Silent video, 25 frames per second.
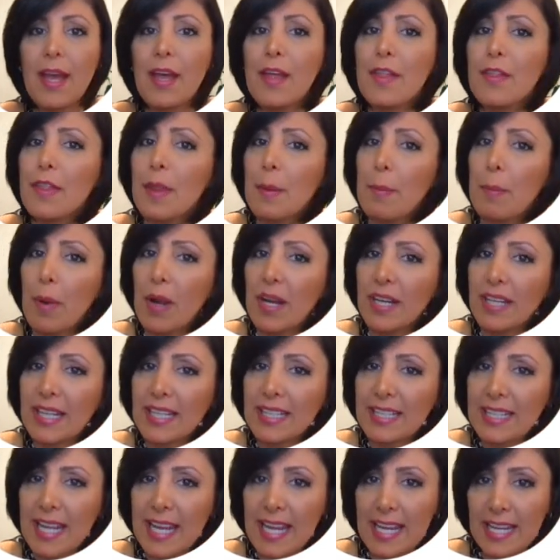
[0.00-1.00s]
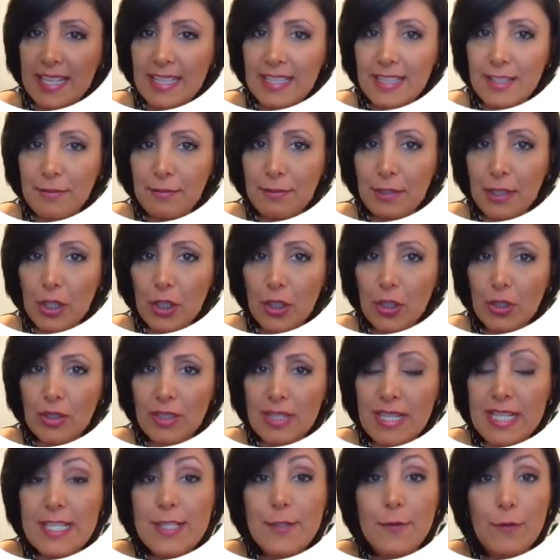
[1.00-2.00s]
The bucket A in the figure
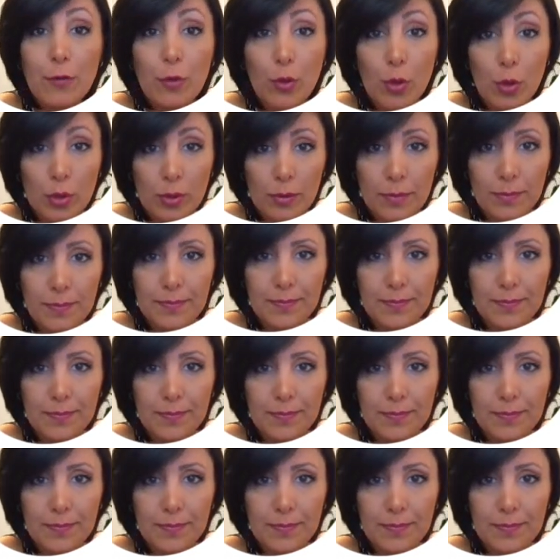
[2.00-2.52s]
is full.